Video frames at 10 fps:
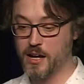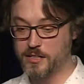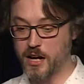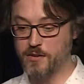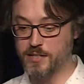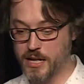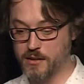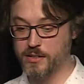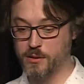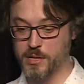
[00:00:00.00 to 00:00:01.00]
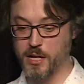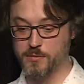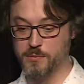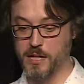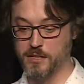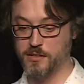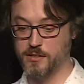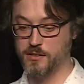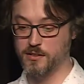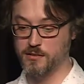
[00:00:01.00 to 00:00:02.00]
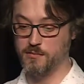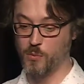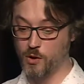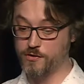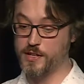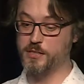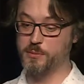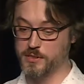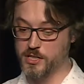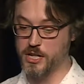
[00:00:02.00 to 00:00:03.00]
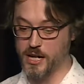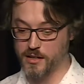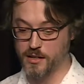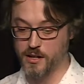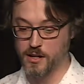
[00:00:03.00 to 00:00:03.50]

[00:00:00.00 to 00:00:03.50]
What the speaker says: Data integrity becomes much more feasible to check.